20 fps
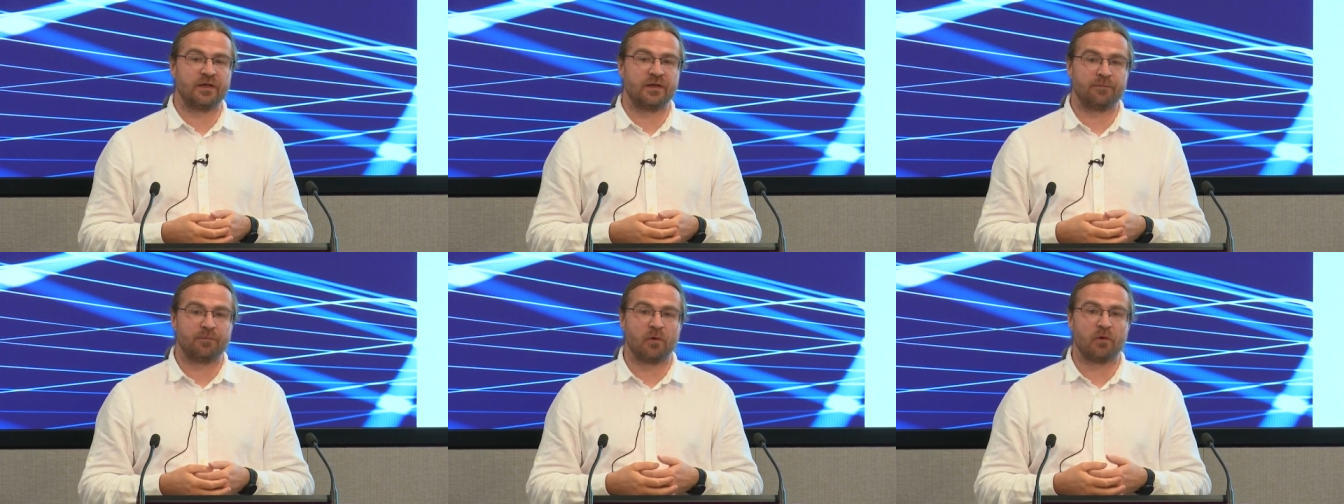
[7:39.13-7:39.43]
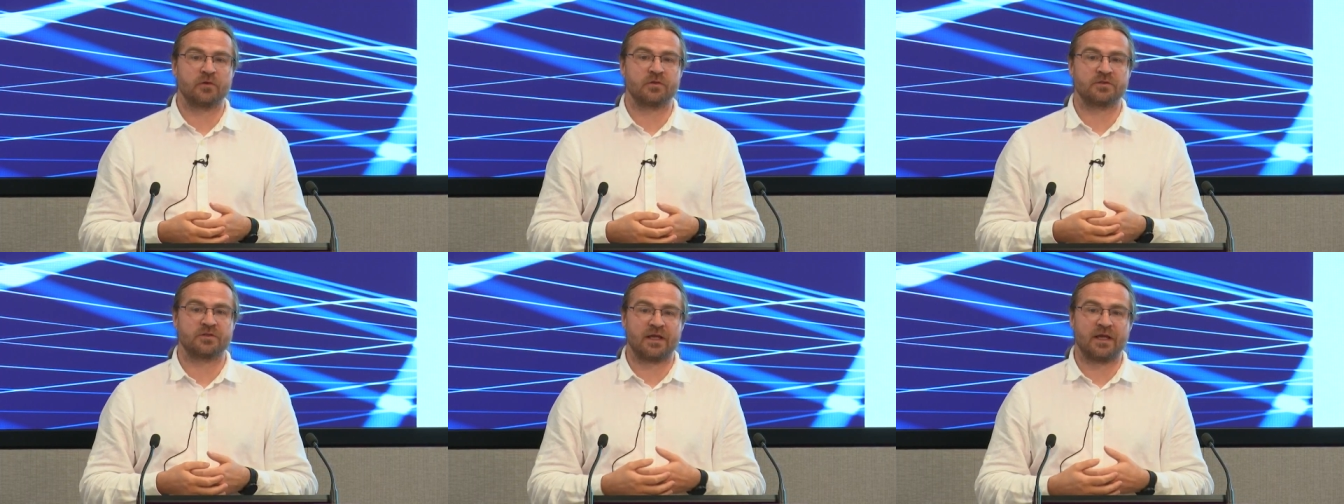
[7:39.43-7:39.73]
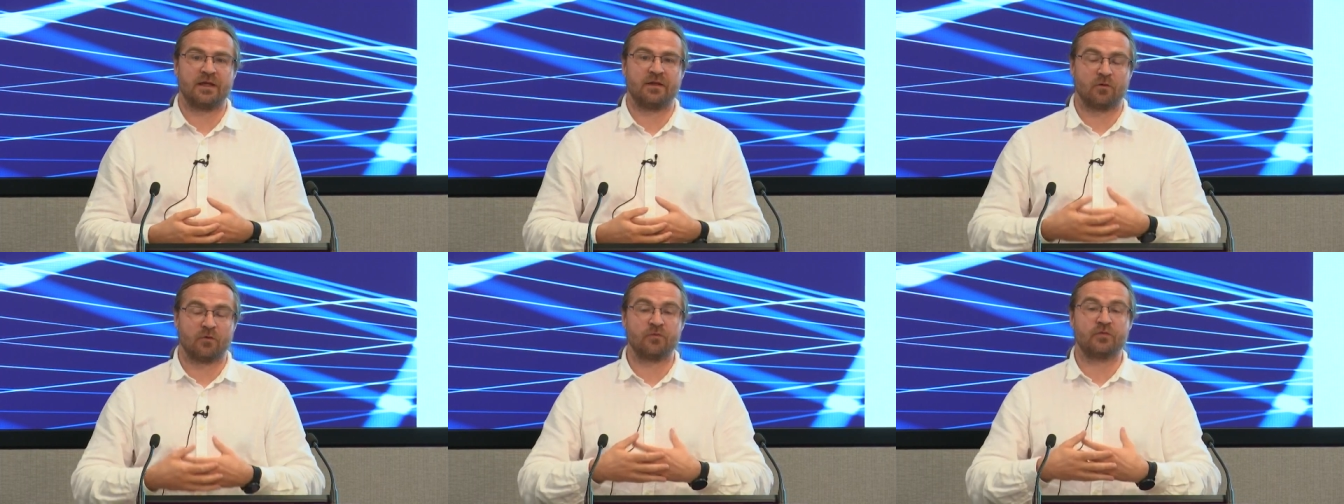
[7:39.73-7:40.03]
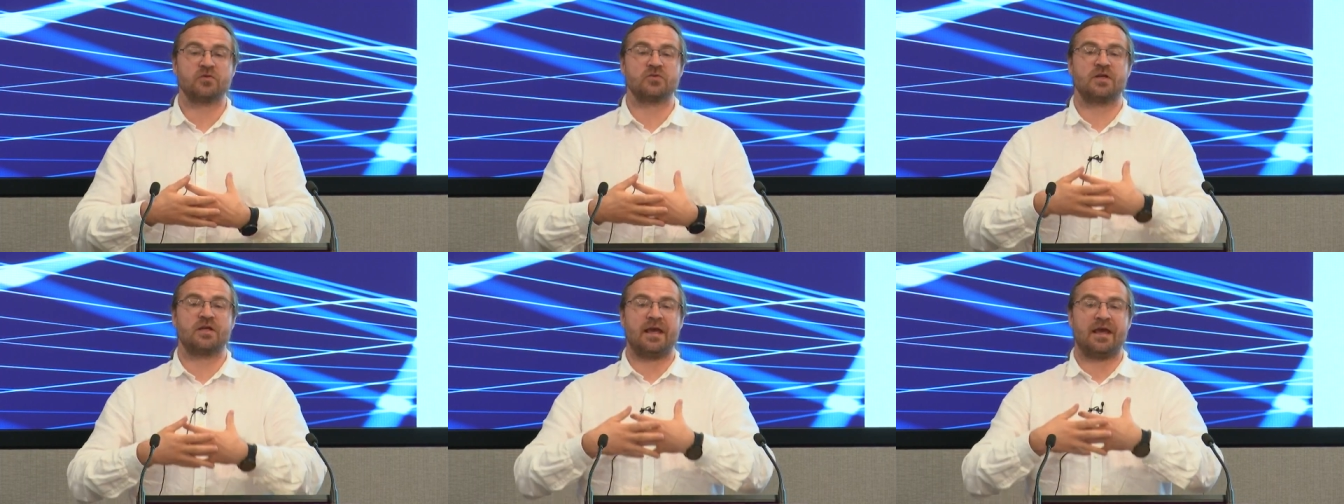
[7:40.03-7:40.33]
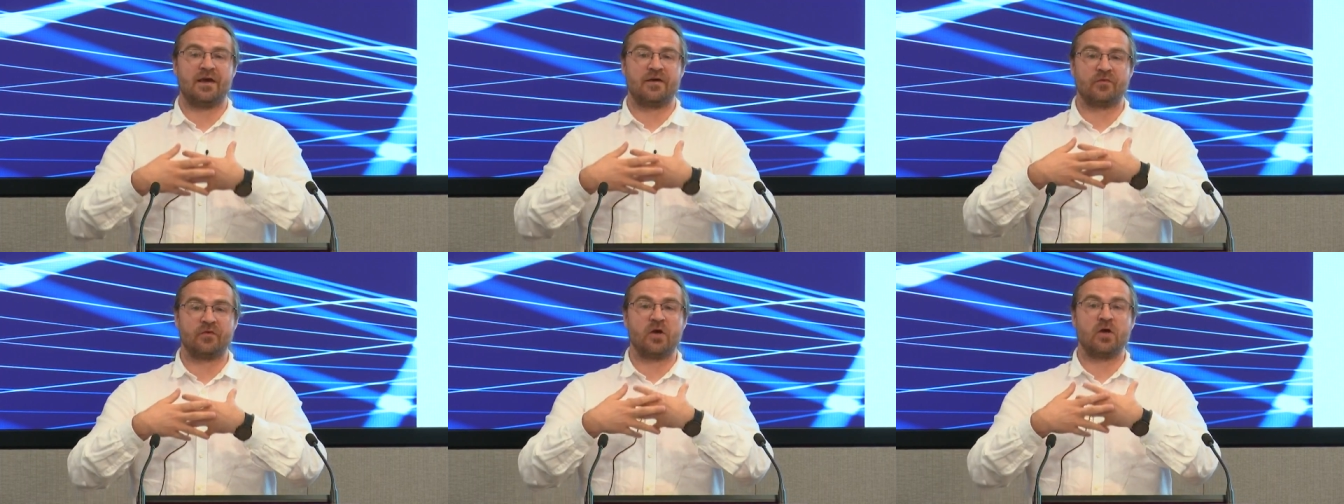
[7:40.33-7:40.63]
A pod can officially
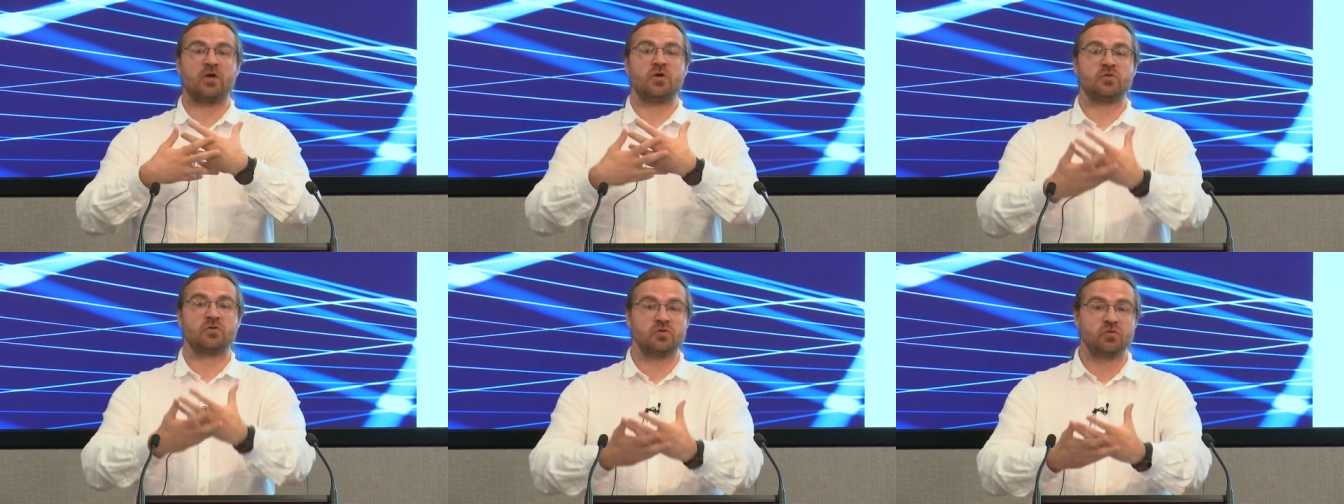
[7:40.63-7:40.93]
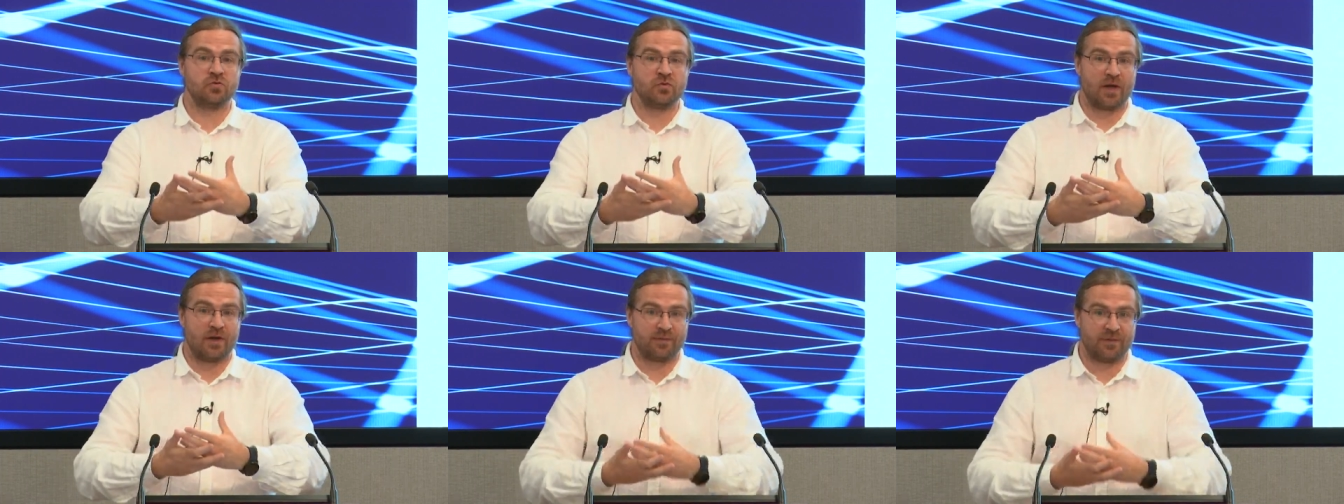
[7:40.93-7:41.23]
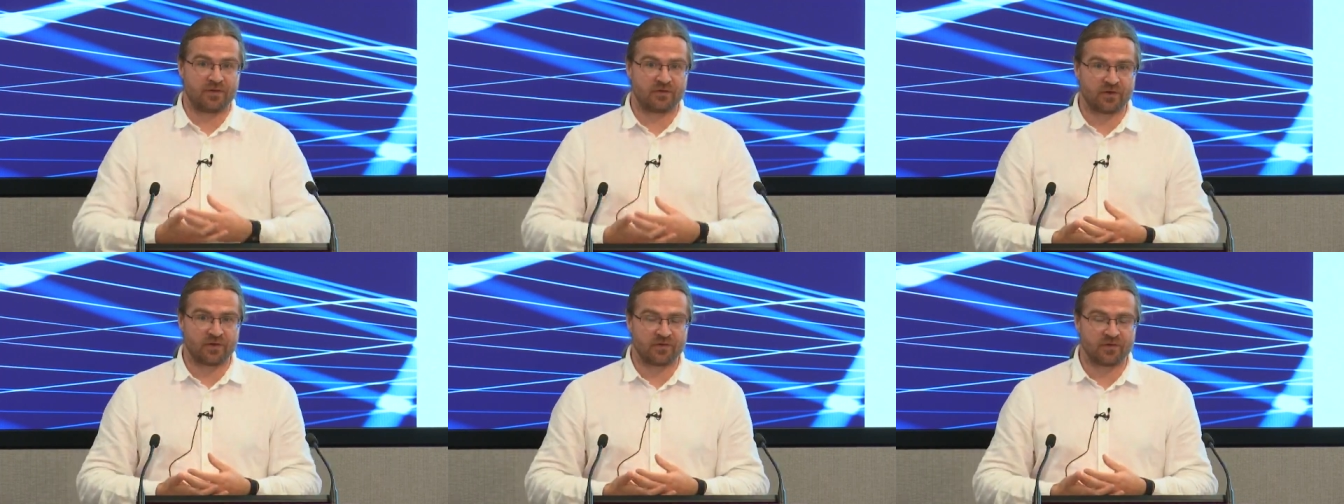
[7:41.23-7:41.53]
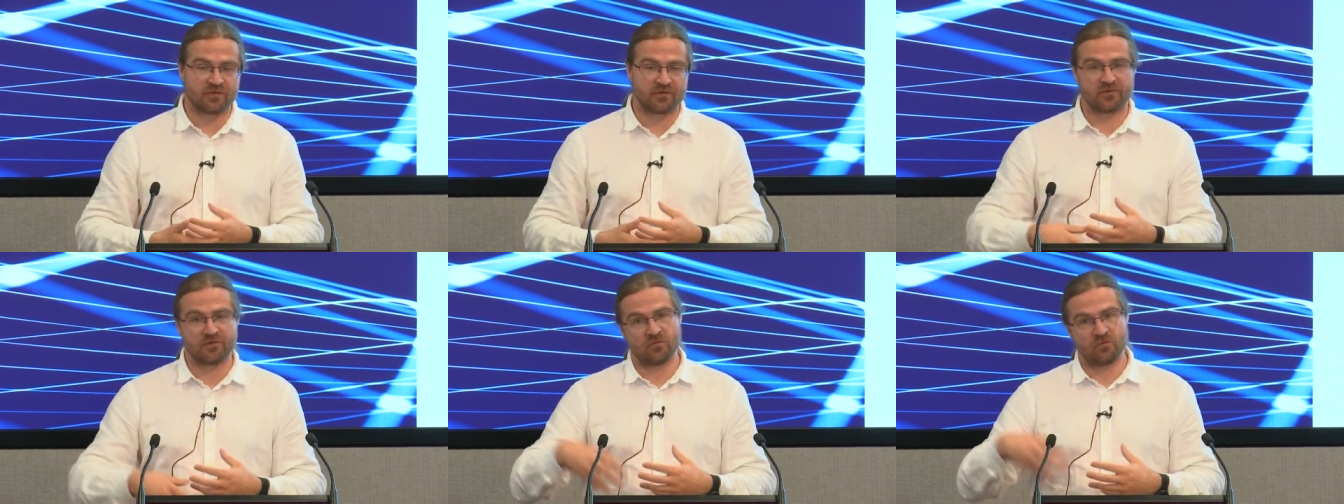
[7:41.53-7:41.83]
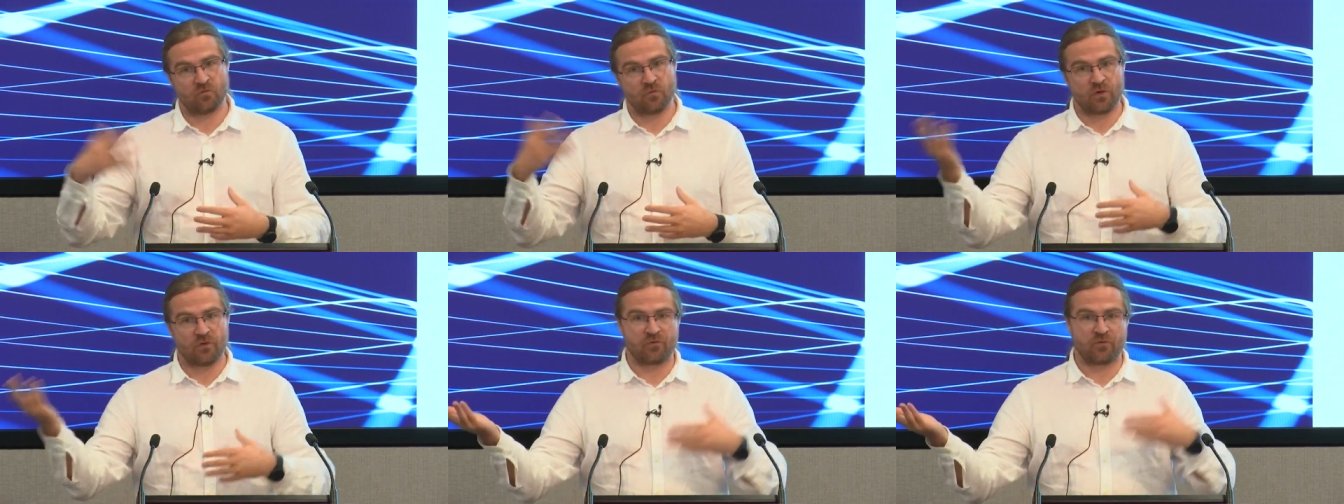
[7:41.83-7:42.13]
have two IP addresses,
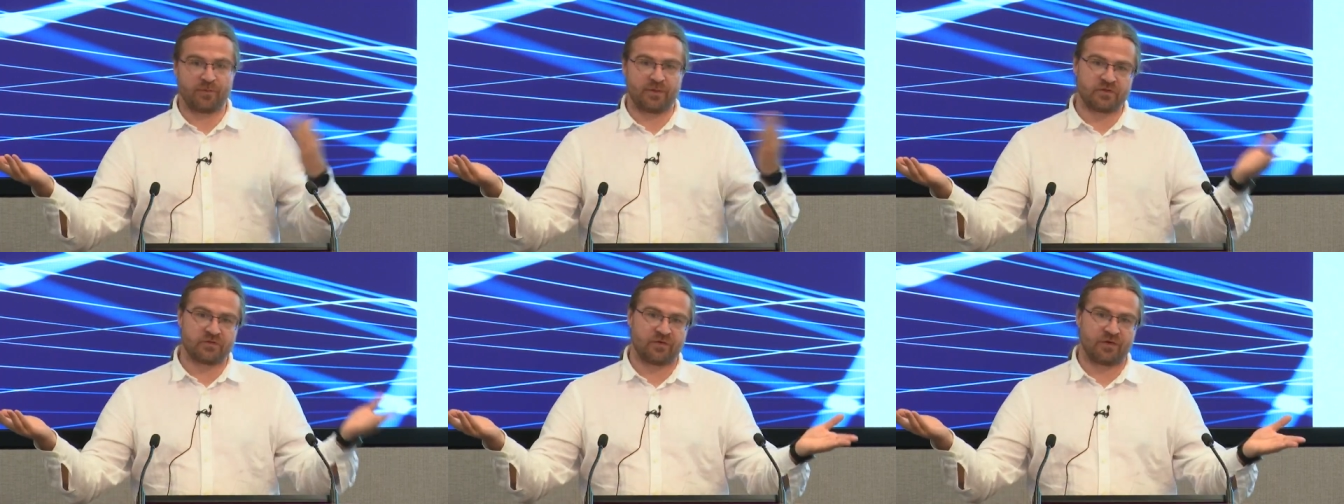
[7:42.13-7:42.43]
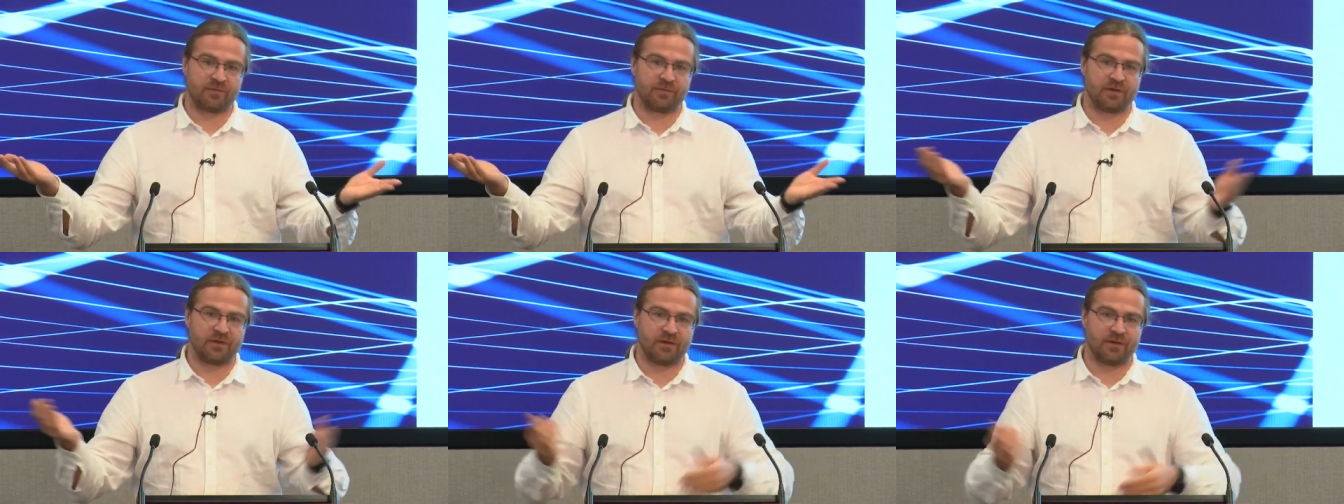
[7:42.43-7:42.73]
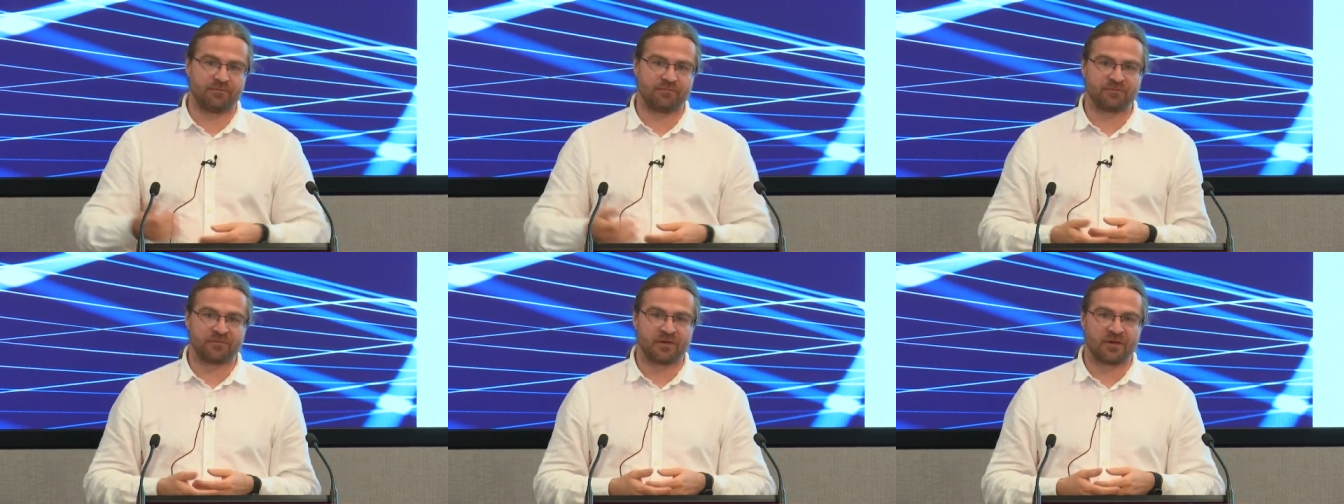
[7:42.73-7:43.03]
one from each family,